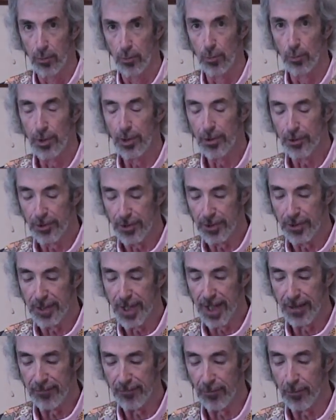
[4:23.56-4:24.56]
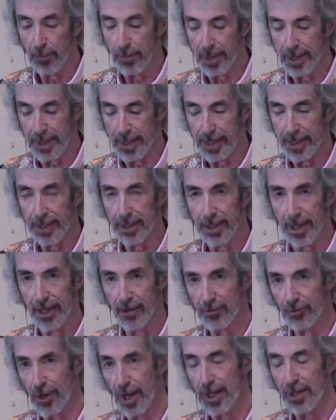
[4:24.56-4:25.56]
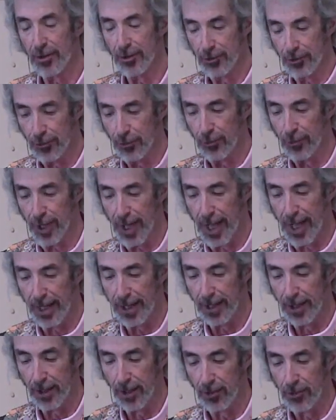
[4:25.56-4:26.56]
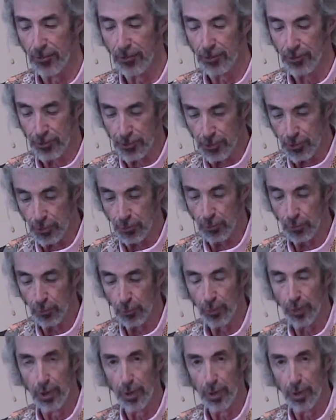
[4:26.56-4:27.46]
Ritter did that for me. I try to do that to you.